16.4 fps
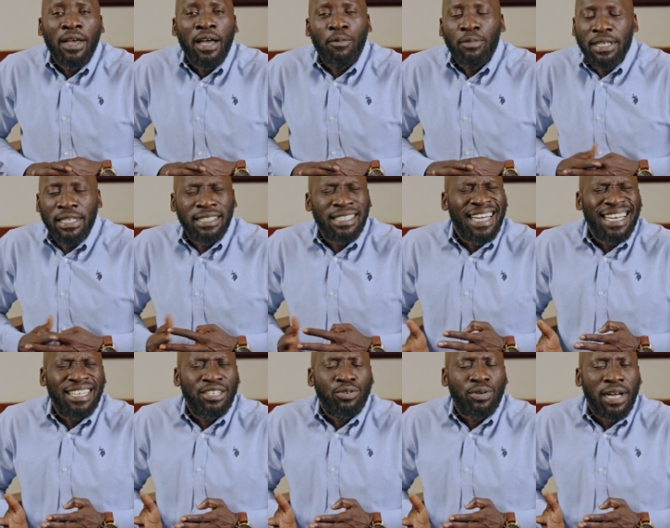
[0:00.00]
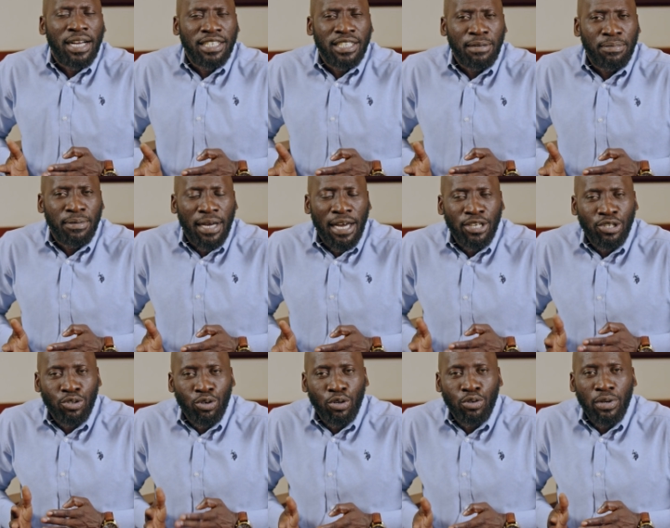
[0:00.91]
And we decided to catch up
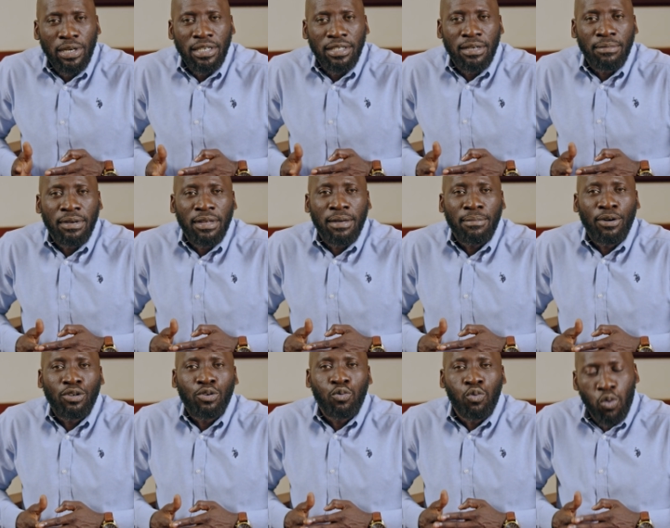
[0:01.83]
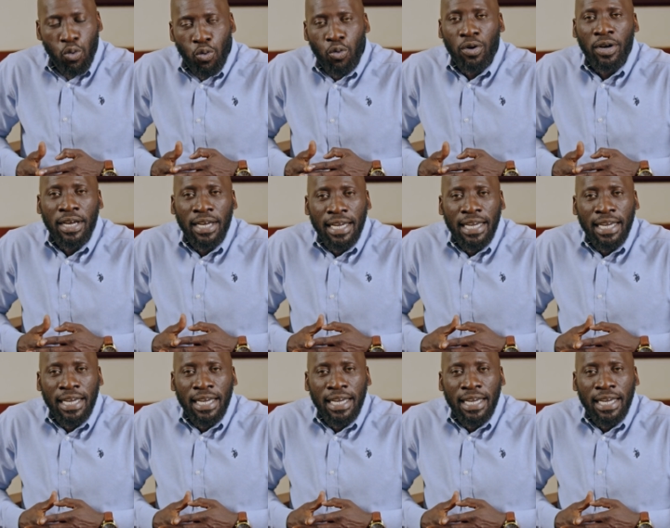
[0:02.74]
and talk to Elizabeth about who